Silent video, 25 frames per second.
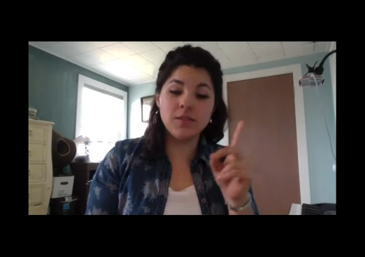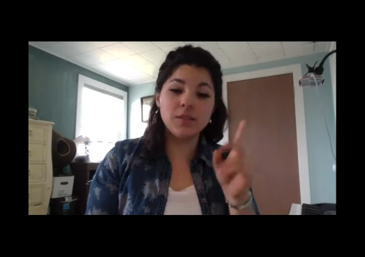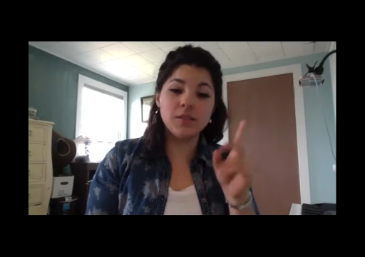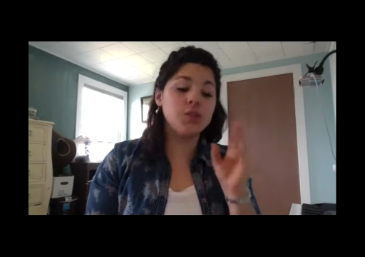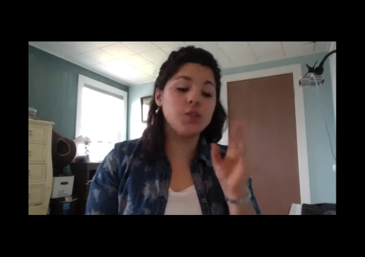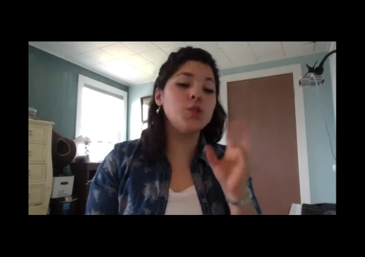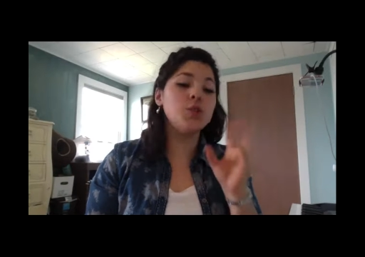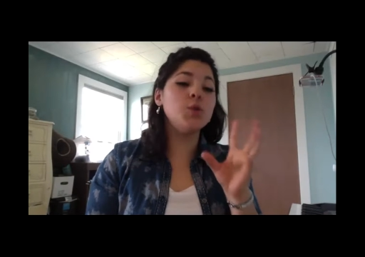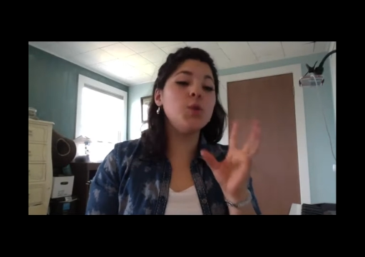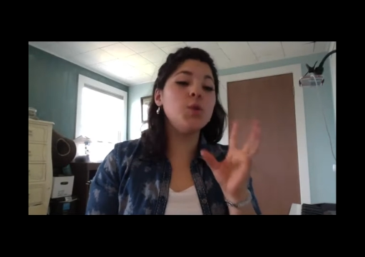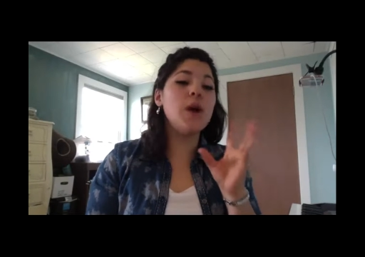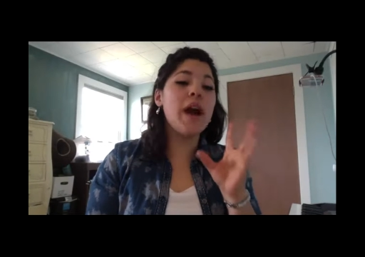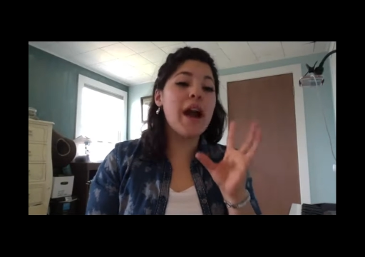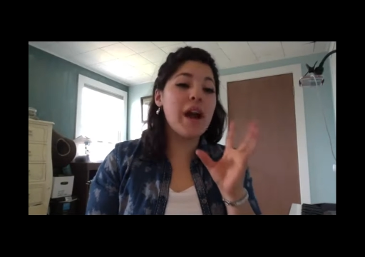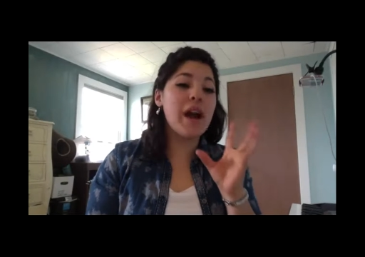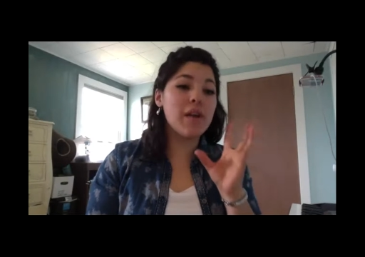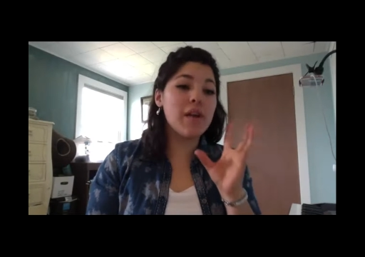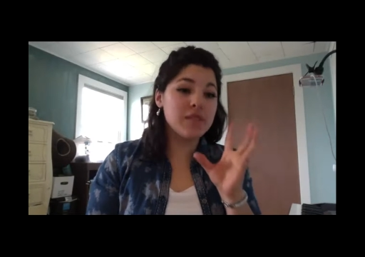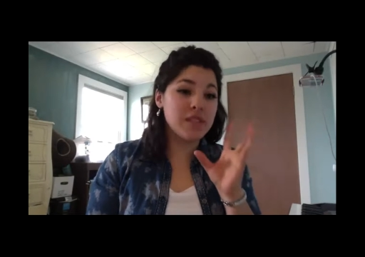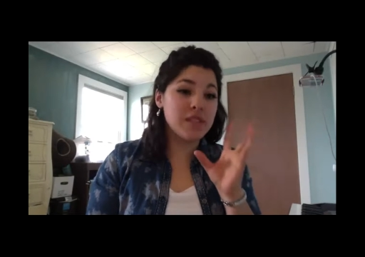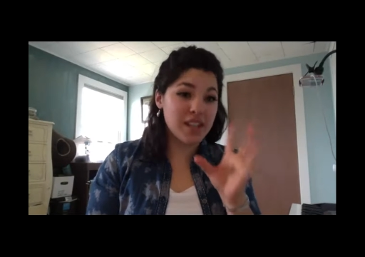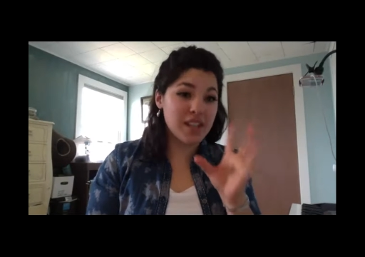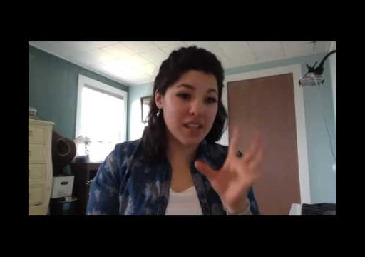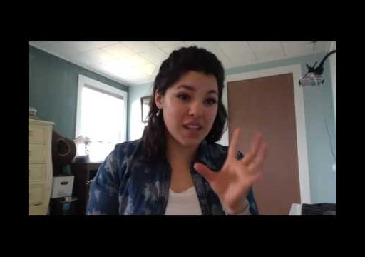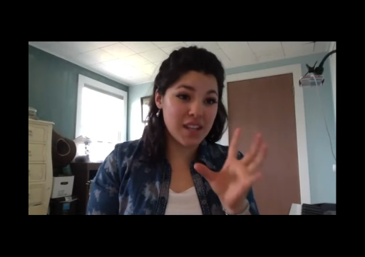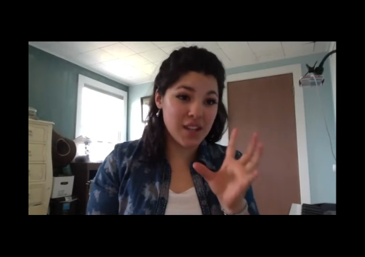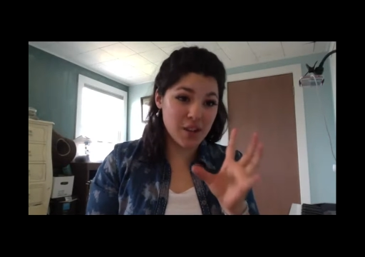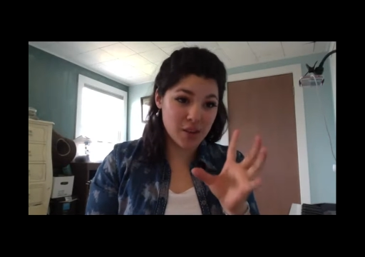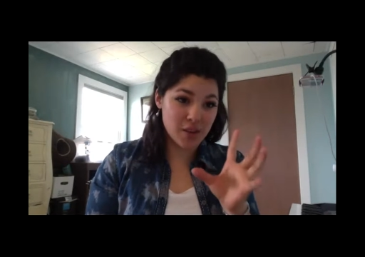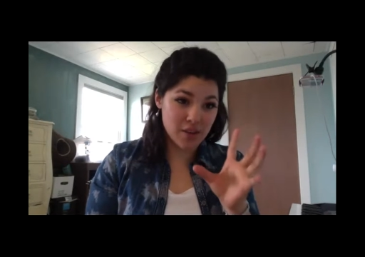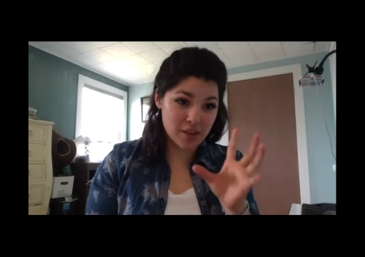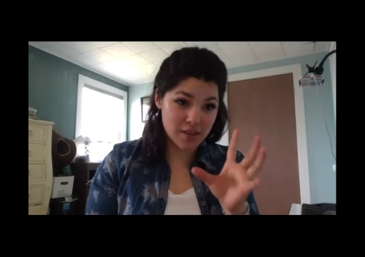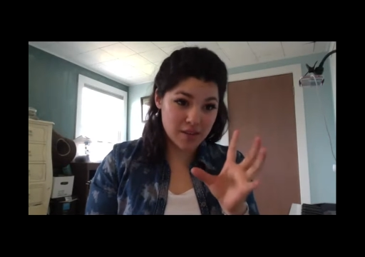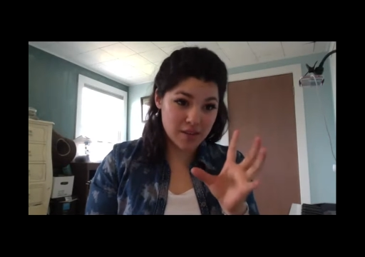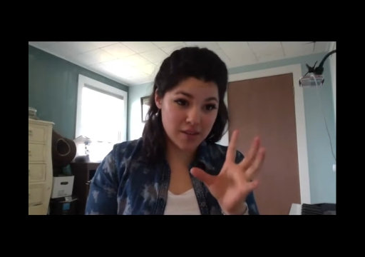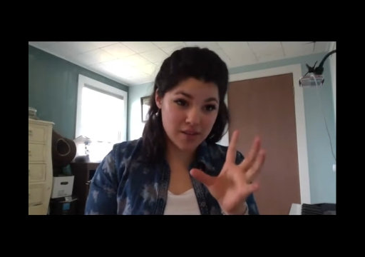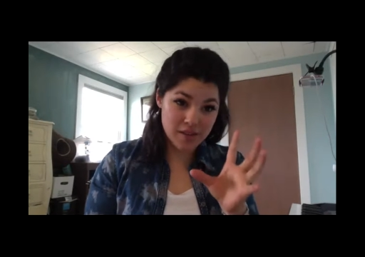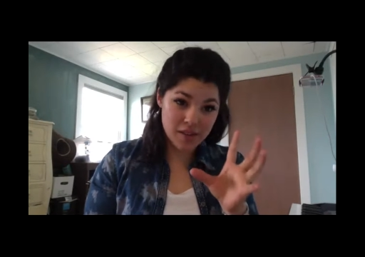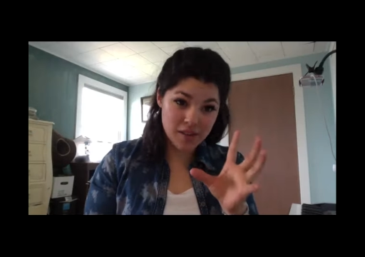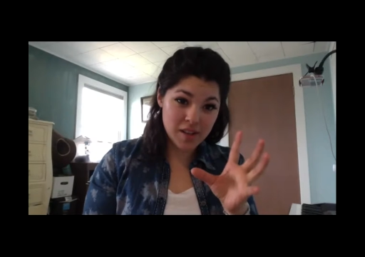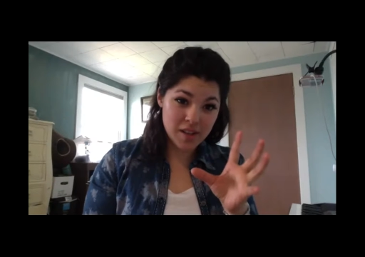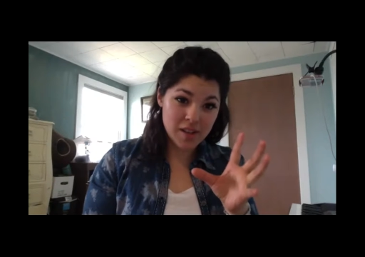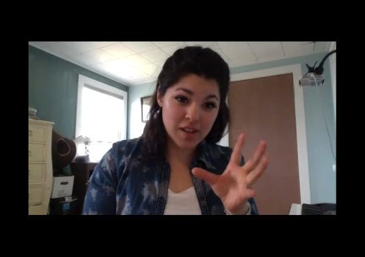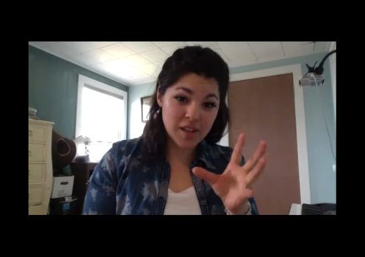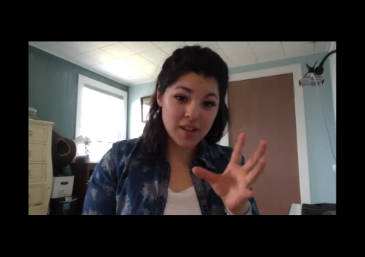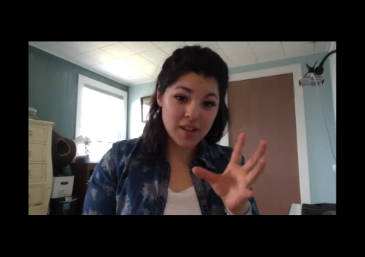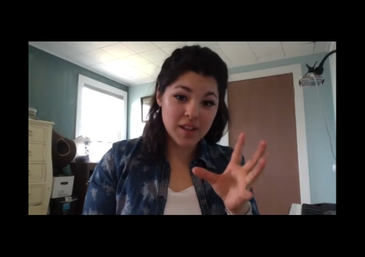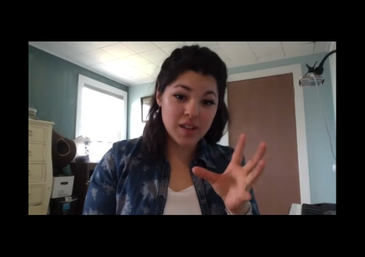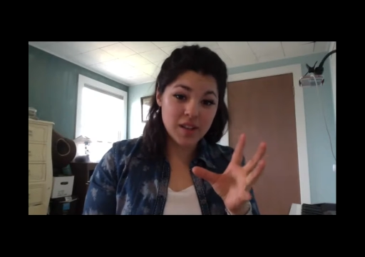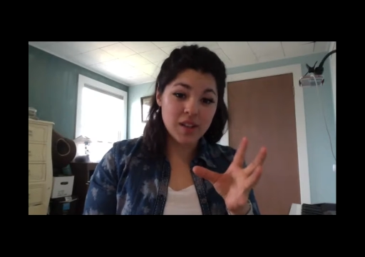You have to hear
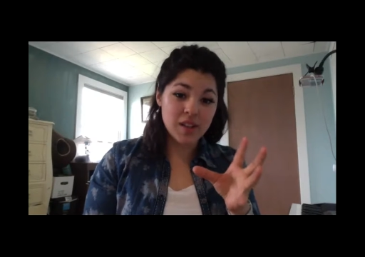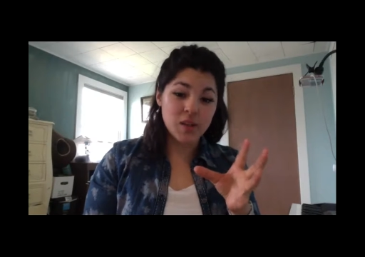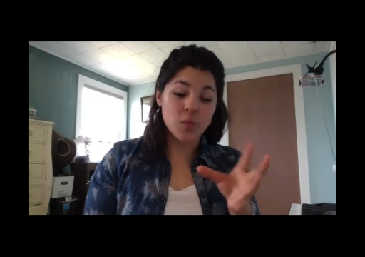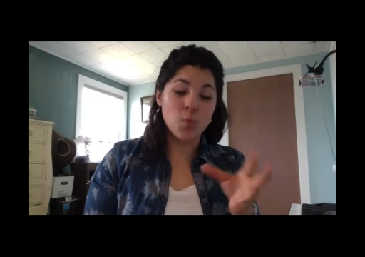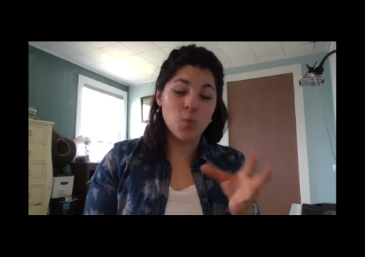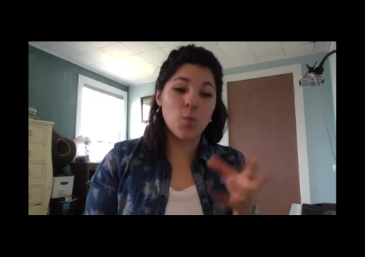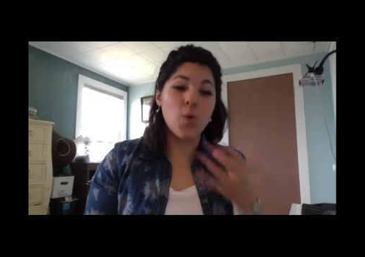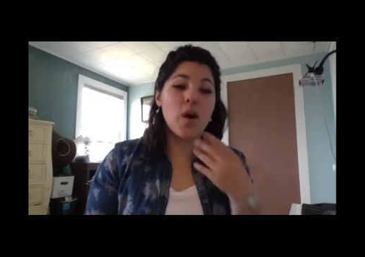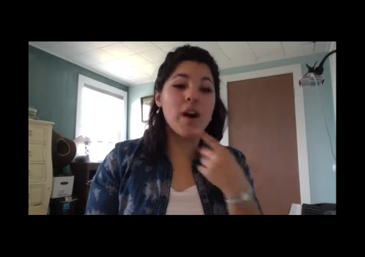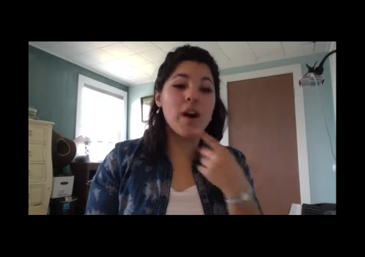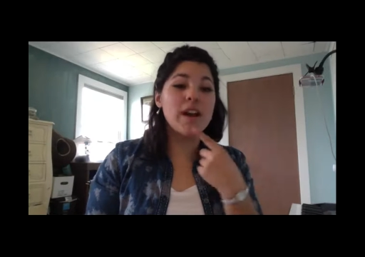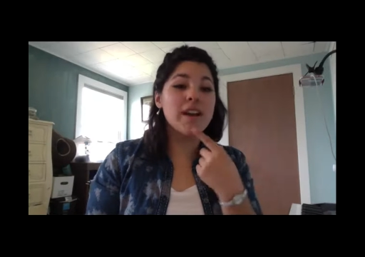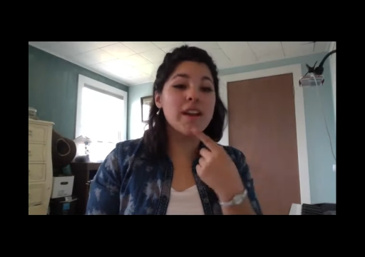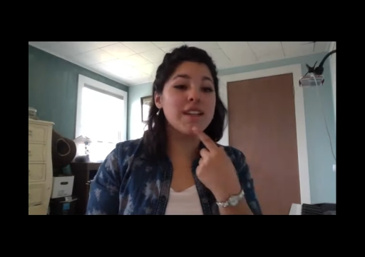what